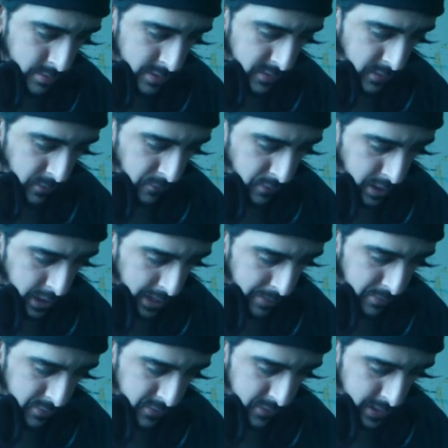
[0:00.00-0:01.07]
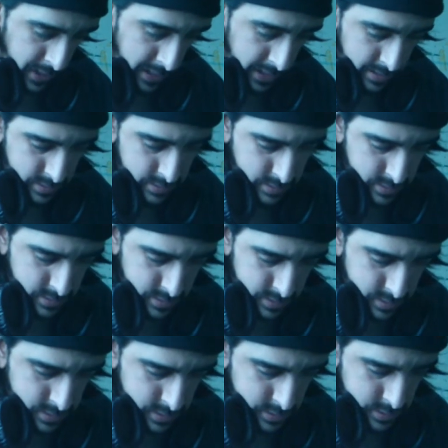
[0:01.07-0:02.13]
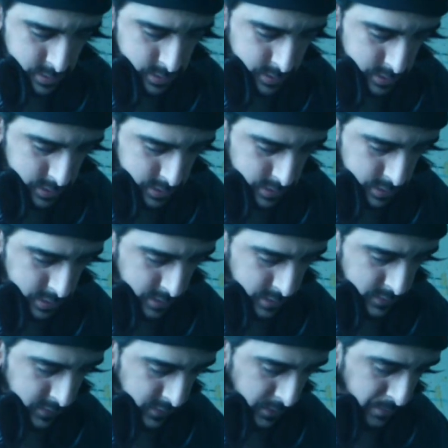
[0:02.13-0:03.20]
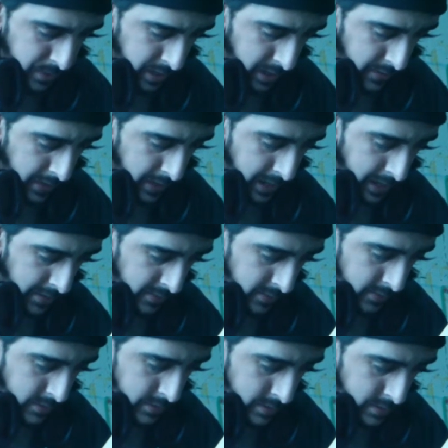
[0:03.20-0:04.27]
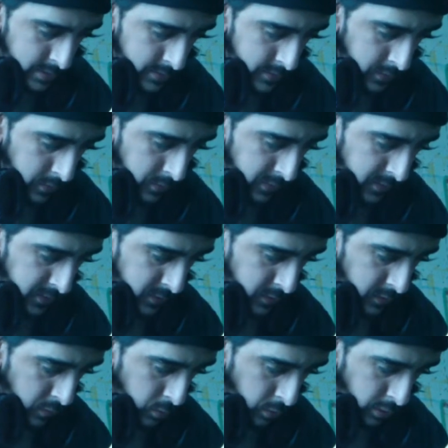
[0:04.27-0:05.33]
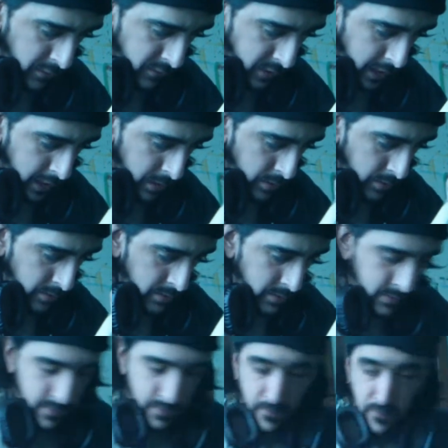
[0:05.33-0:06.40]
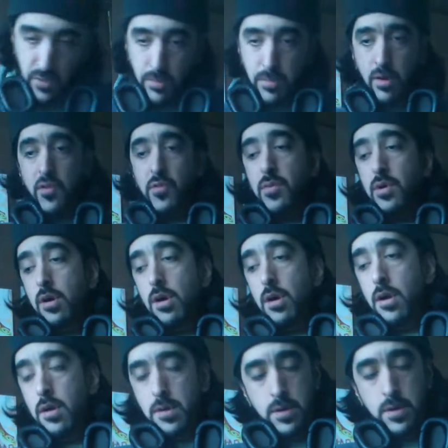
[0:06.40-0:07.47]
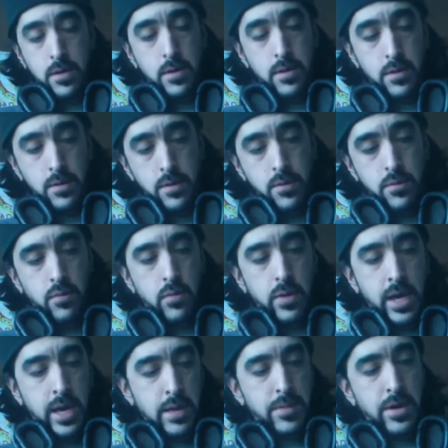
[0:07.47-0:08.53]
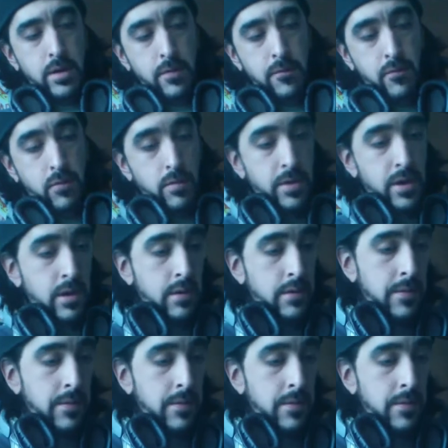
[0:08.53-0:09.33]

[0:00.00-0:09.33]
dystrophy, I'm just not, it's just a pain in the ass. So this just works out for the most part way better for me.